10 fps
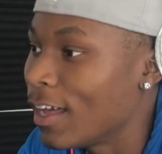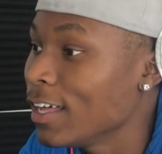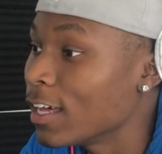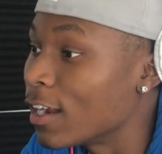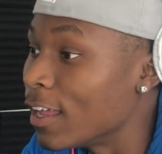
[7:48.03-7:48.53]

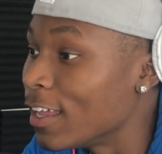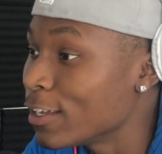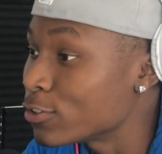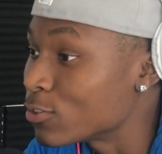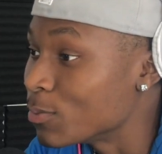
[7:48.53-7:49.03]
I got an
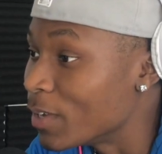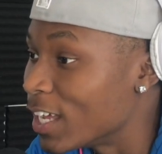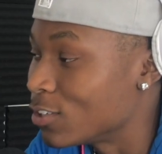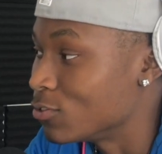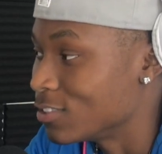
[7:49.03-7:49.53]
extra
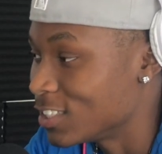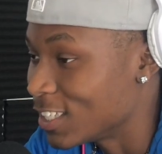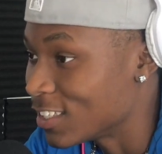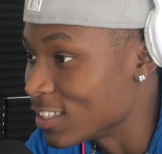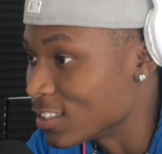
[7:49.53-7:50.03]
mattress
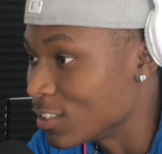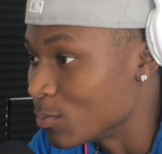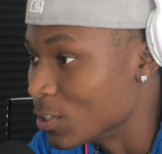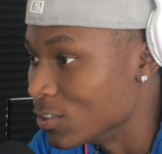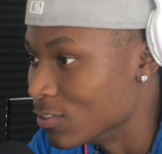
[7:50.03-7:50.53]
that they
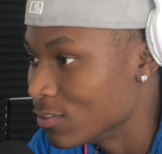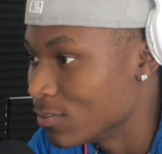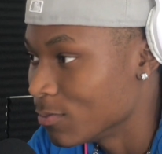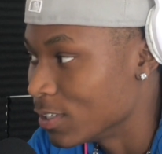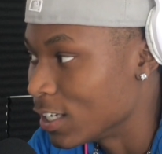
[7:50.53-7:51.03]
sleep on
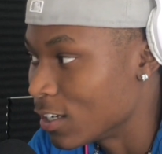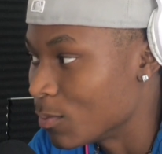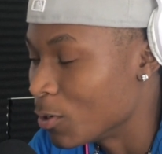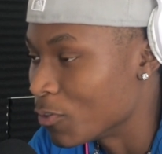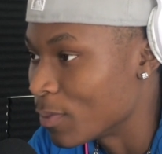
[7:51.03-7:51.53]
when they
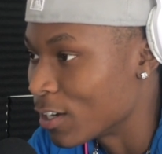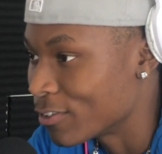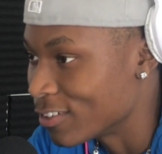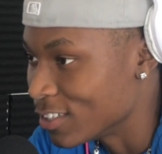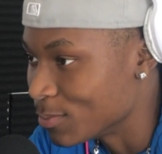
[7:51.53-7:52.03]
come over my
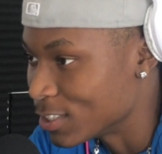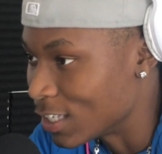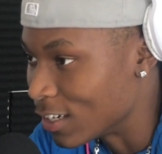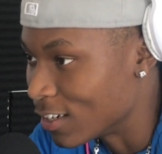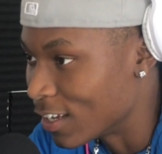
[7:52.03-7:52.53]
crib and
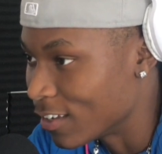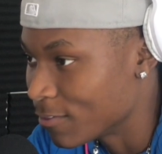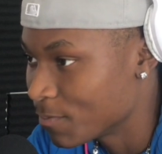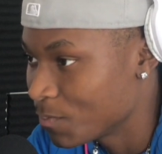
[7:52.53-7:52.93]
stay the night.